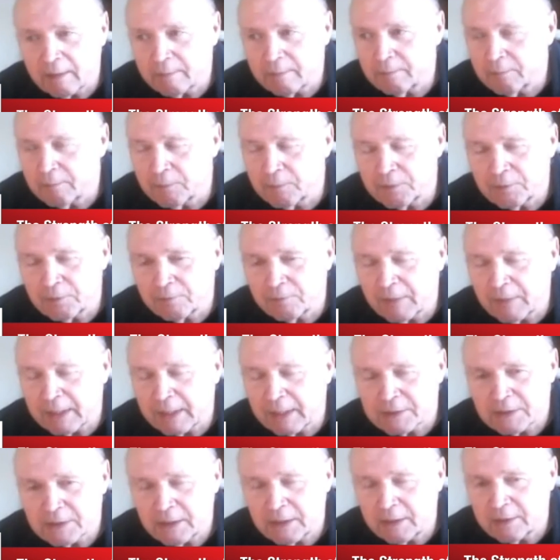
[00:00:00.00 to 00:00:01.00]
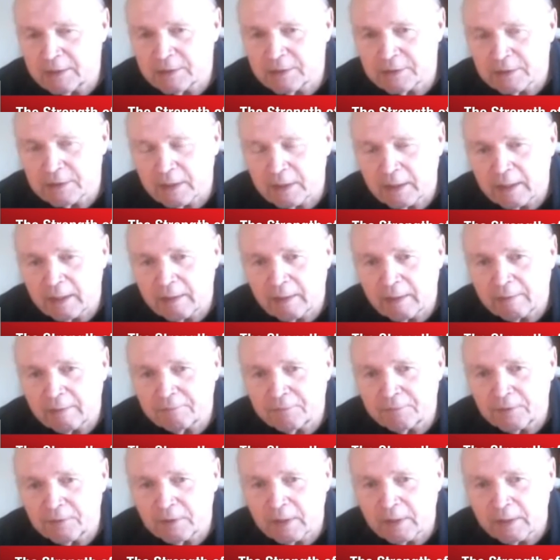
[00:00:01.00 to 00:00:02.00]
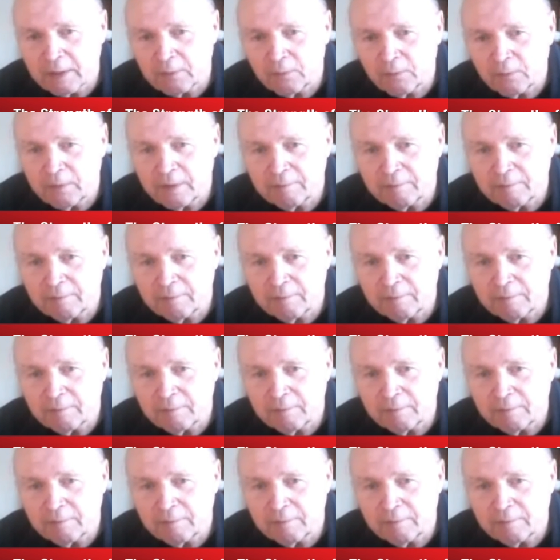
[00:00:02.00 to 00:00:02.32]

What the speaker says: with the vaccines, I feel like we